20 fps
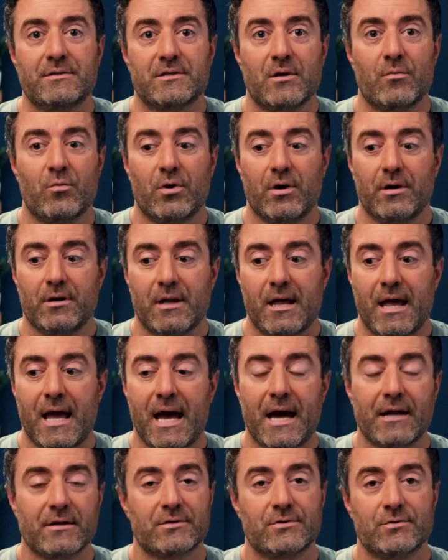Someone
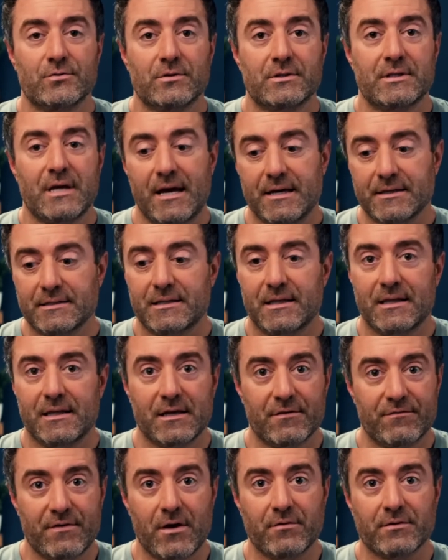had a stool test,
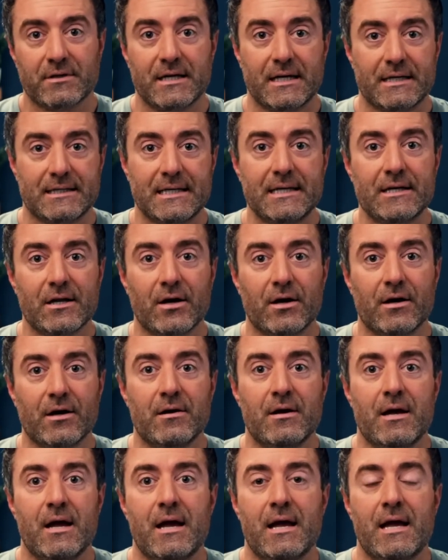they found
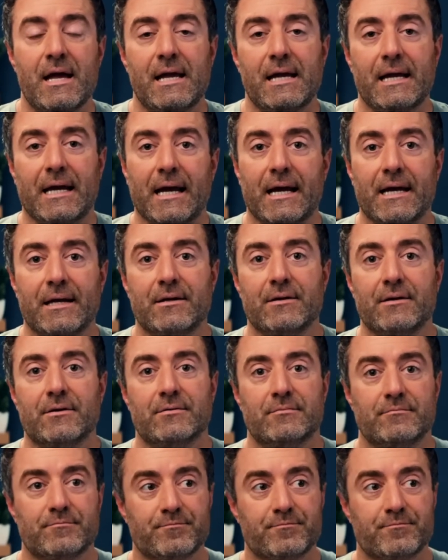candida, and